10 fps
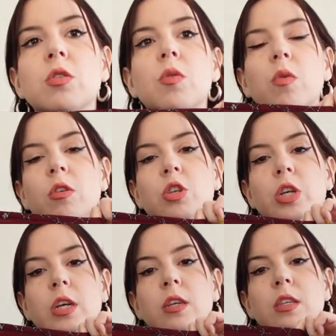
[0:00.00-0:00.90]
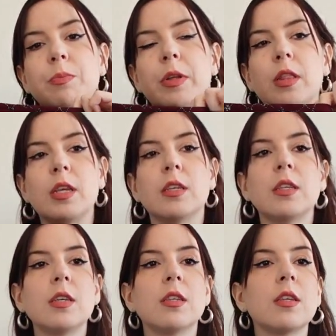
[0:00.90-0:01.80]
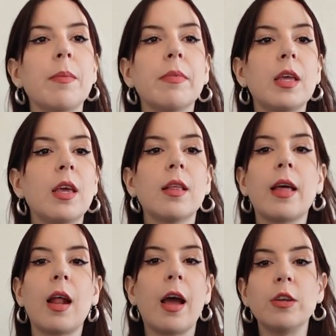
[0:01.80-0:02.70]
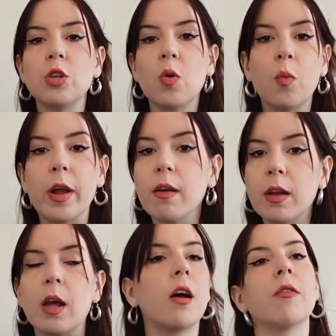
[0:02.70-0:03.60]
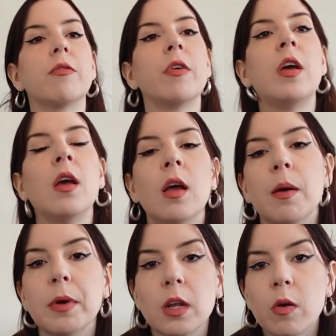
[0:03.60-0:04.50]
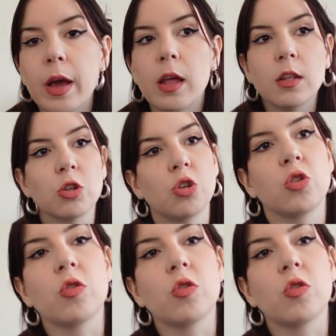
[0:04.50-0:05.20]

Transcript: gorgeous, but this is something that I don't wear enough. I'm gonna go ahead and just